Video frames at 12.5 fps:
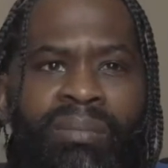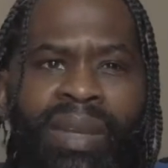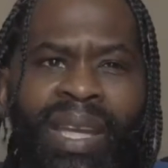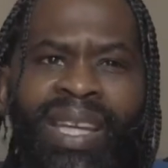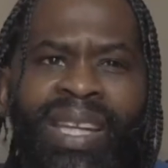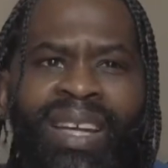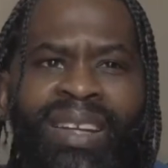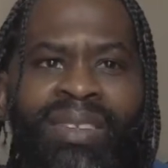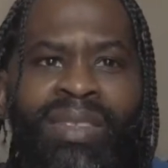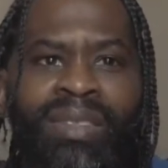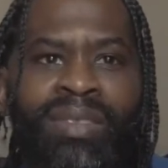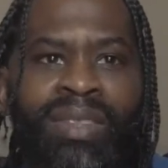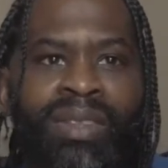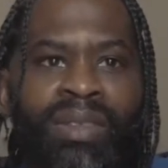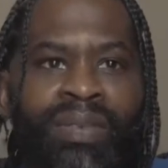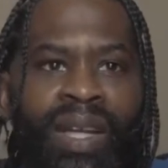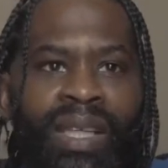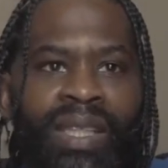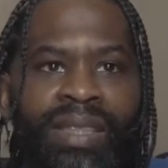Man, I don't even know if
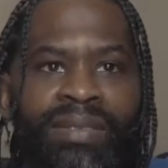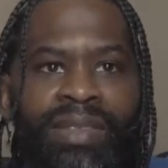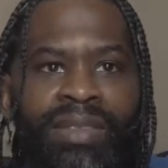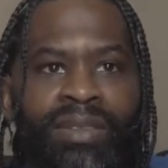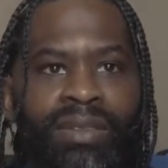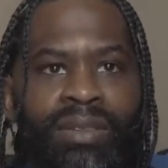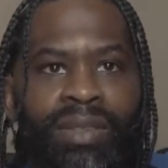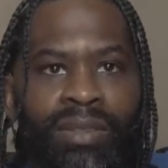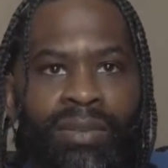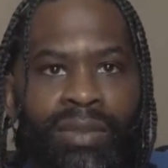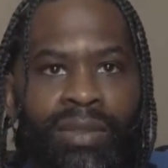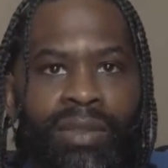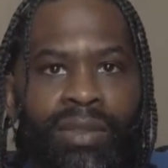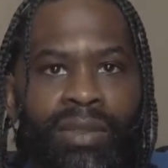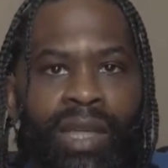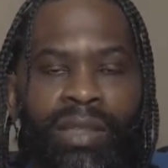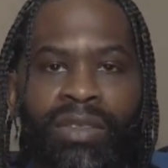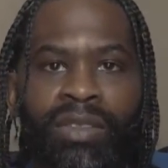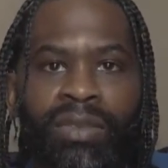I can even do this one.
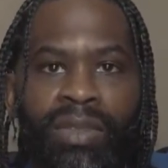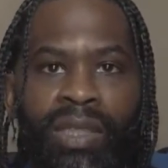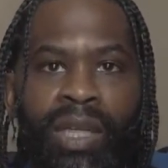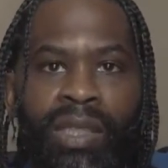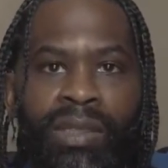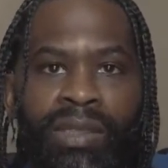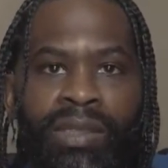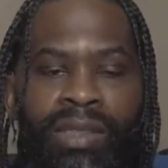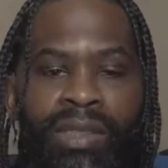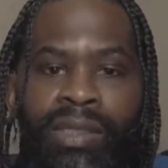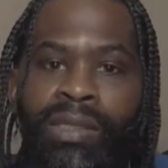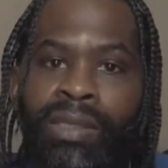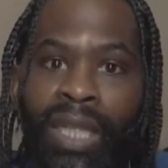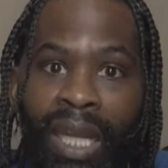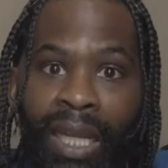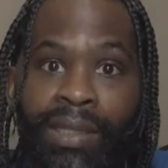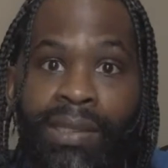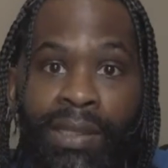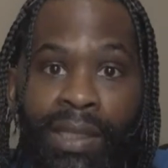I just realized this thing is
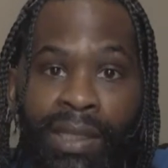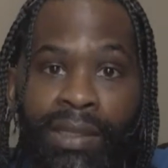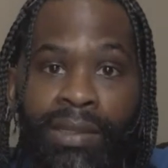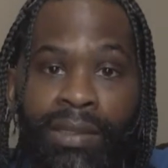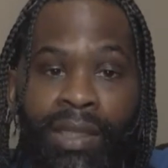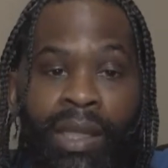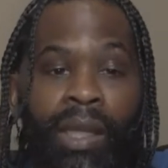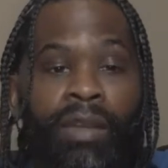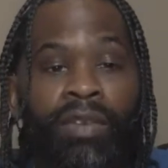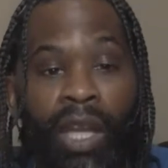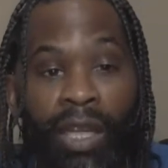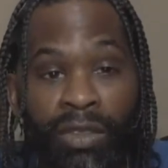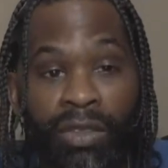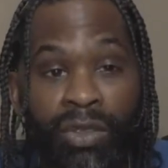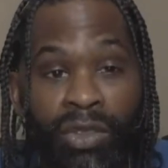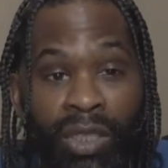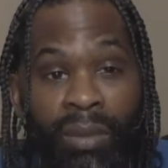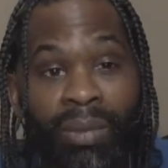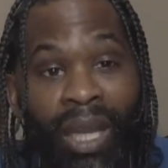9 seconds. If I can do
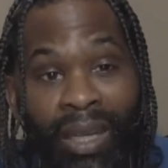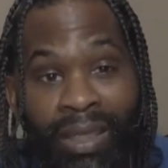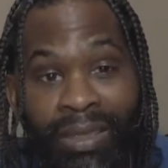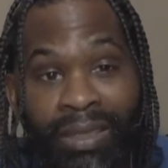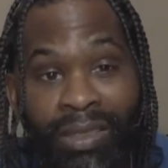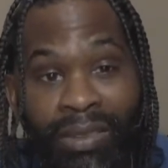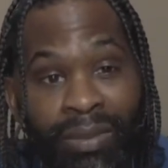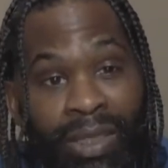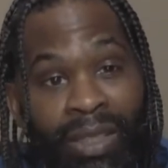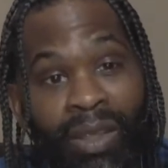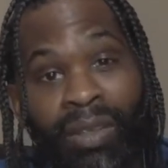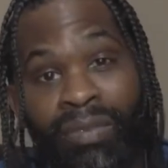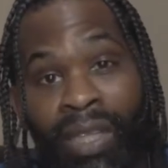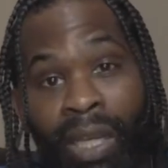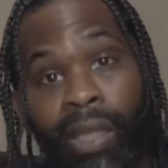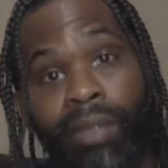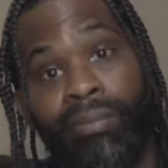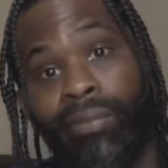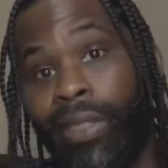something, y'all get this video. If
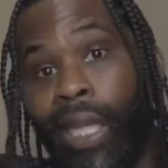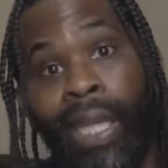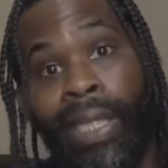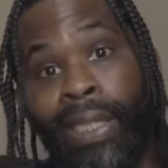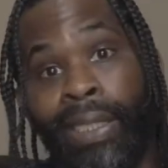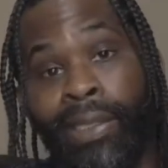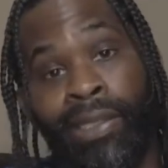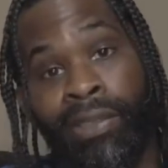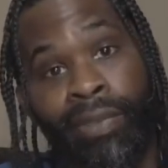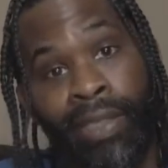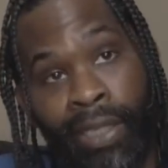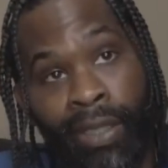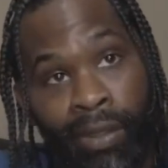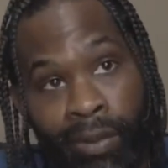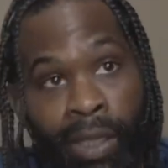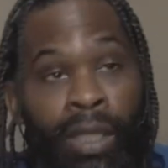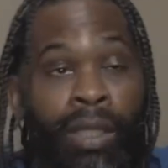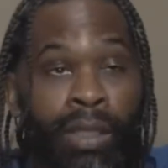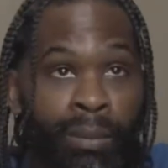not, y'all ain't getting this video.
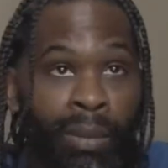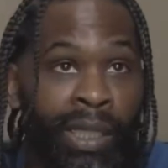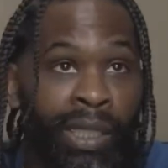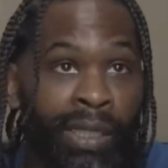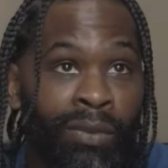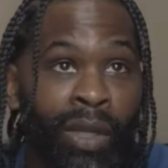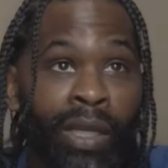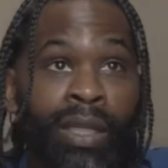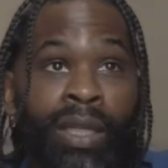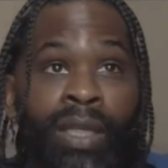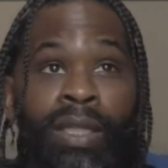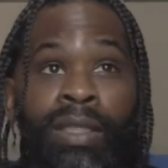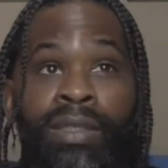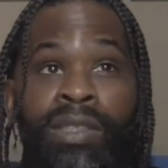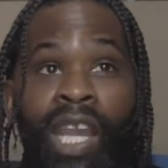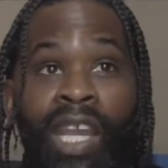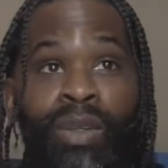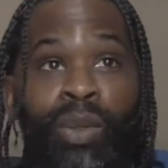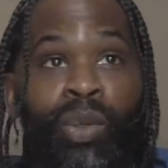But anyway,
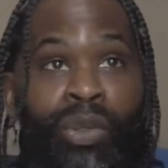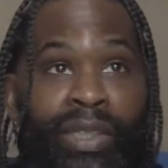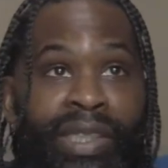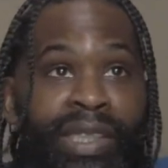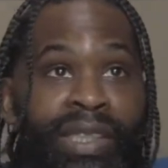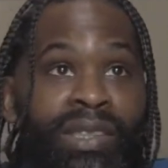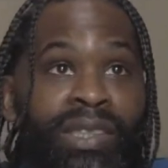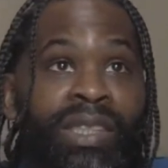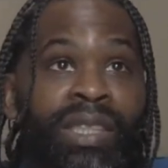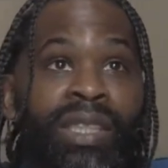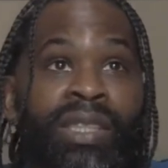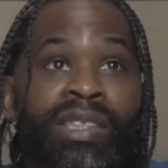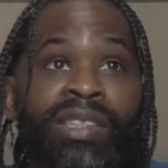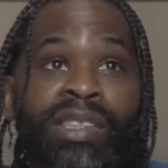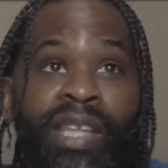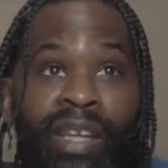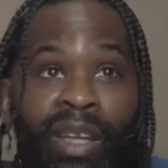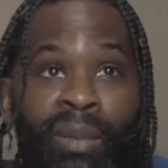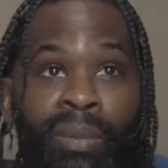title reads,
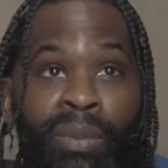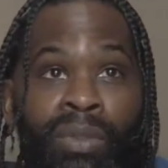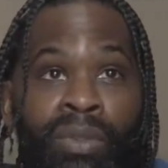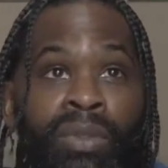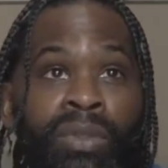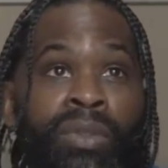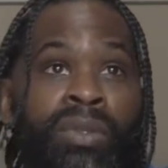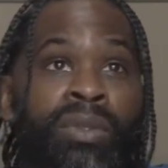Terrible.